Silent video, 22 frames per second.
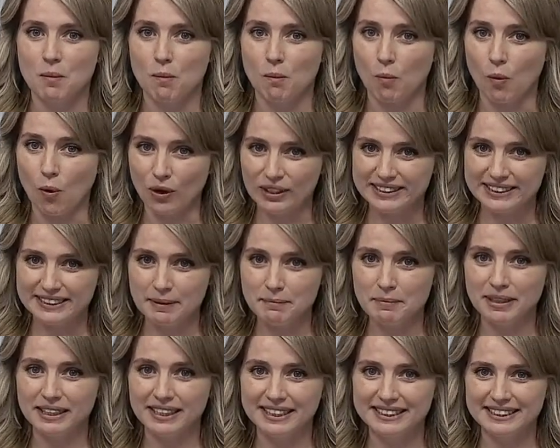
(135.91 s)
more
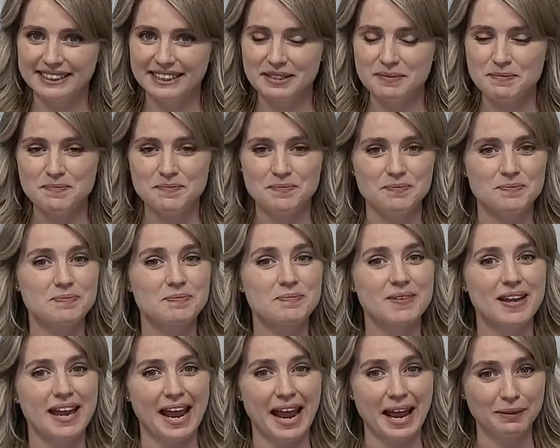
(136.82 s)
stability
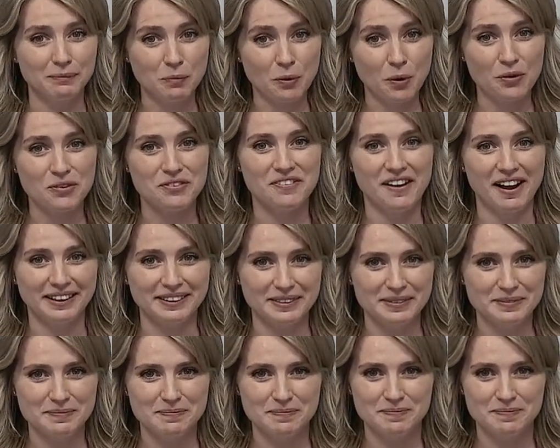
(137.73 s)
and more fun.